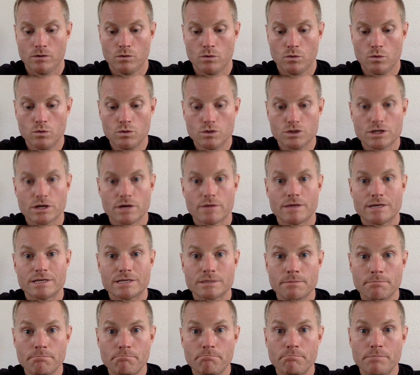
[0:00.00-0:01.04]
Also, there's
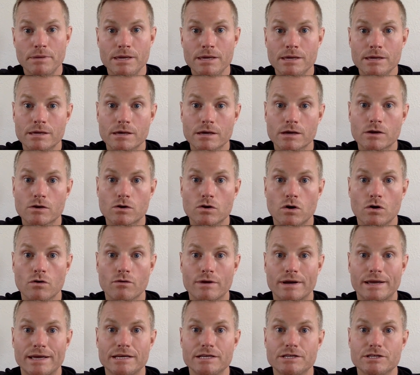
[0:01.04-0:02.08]
some big
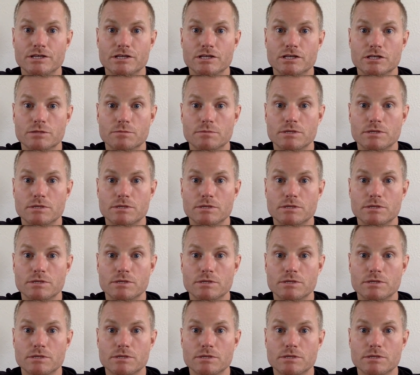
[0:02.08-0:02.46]
correlations